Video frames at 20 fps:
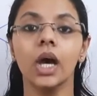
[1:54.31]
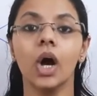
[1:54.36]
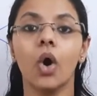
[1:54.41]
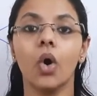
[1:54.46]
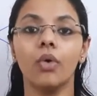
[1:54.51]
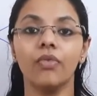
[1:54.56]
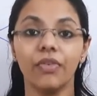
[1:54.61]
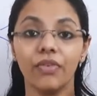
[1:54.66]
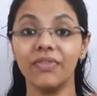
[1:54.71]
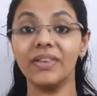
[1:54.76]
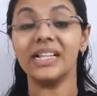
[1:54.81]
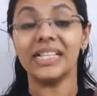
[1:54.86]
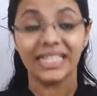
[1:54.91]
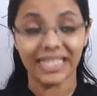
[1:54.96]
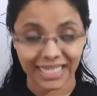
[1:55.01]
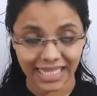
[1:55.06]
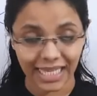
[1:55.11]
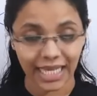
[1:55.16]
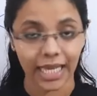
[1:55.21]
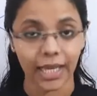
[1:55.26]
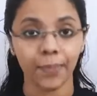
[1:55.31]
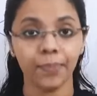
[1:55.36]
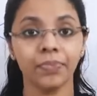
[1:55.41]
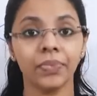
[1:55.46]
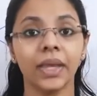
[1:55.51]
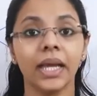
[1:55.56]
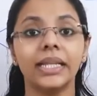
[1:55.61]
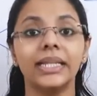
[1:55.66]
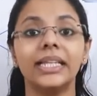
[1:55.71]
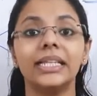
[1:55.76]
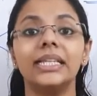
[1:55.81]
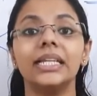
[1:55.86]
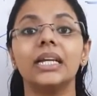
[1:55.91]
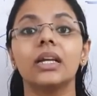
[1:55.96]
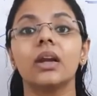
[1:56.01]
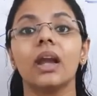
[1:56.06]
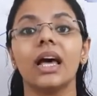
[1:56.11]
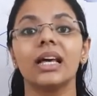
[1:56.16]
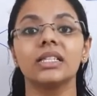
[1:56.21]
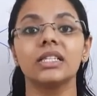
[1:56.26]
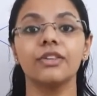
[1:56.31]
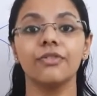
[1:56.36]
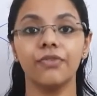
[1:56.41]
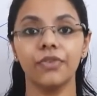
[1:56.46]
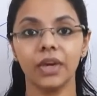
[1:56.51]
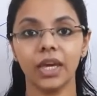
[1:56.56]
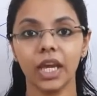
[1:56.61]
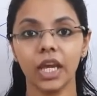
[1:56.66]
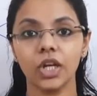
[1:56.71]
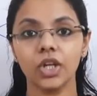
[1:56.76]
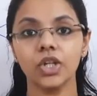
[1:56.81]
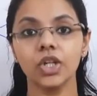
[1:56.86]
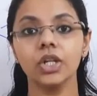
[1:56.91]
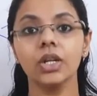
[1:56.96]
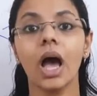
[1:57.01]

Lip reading: or we will see, that the classification,